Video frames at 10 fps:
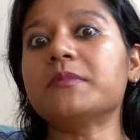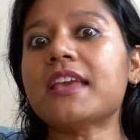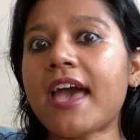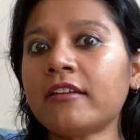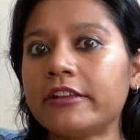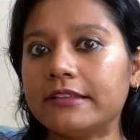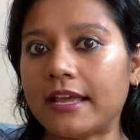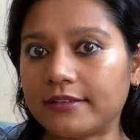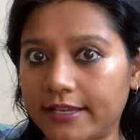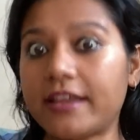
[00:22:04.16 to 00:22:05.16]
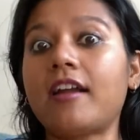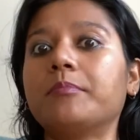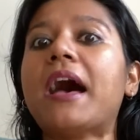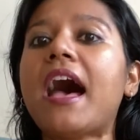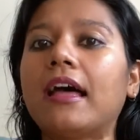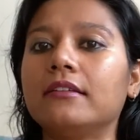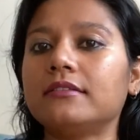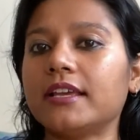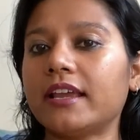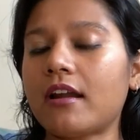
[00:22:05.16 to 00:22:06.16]
me angry, that they are
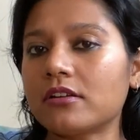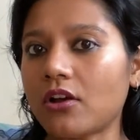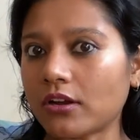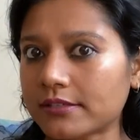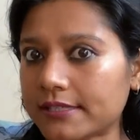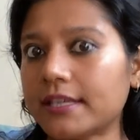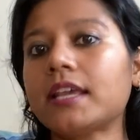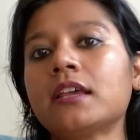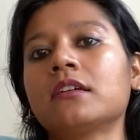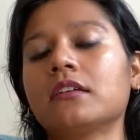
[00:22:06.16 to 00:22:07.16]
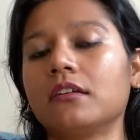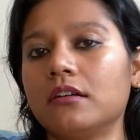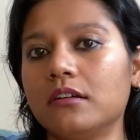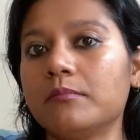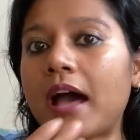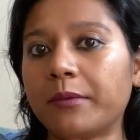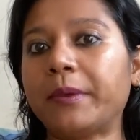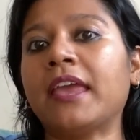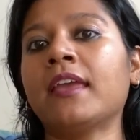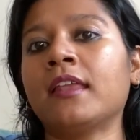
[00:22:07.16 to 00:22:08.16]
bad. They are not seeing my
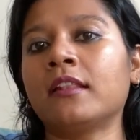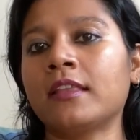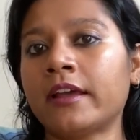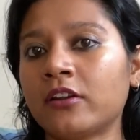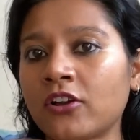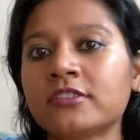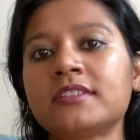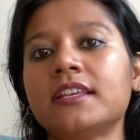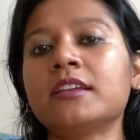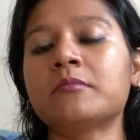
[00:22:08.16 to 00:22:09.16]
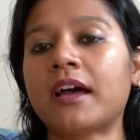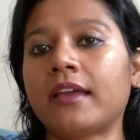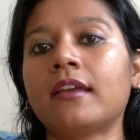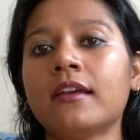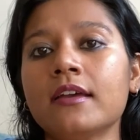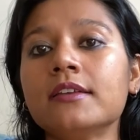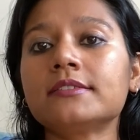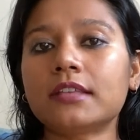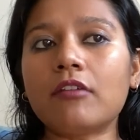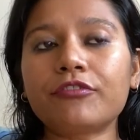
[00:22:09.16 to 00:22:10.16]
pain, they are not seeing my
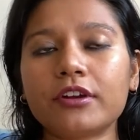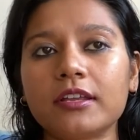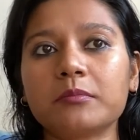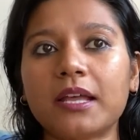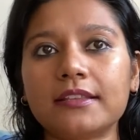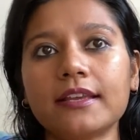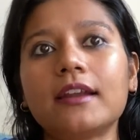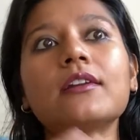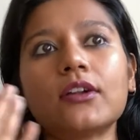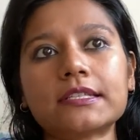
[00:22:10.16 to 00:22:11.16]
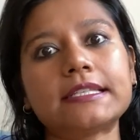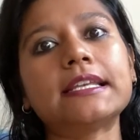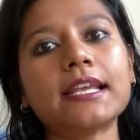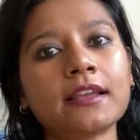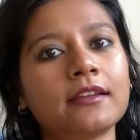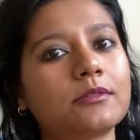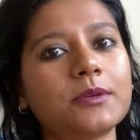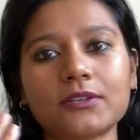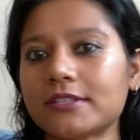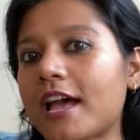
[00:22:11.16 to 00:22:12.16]
suffering, but they are not seeing it
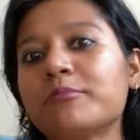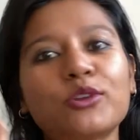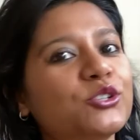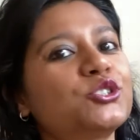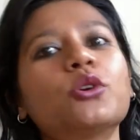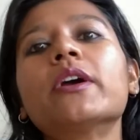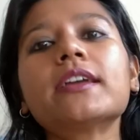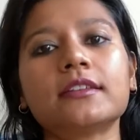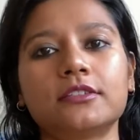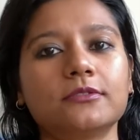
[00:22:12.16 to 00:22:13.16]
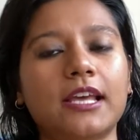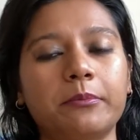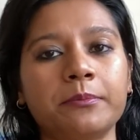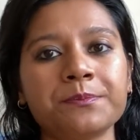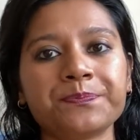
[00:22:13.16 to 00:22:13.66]
because I'm not showing it to them.